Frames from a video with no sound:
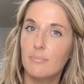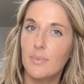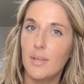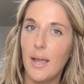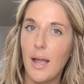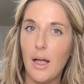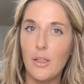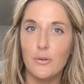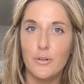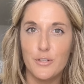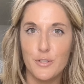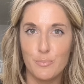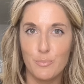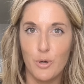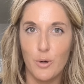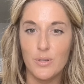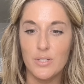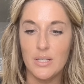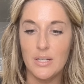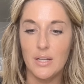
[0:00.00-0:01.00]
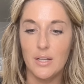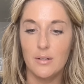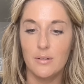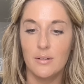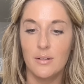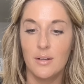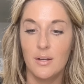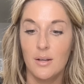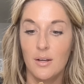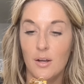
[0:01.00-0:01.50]
calories and protein in
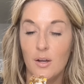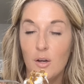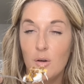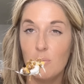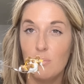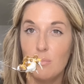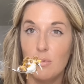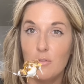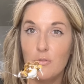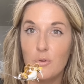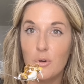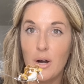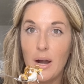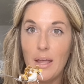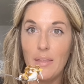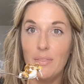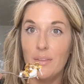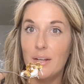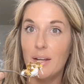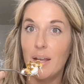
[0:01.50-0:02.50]
before I end the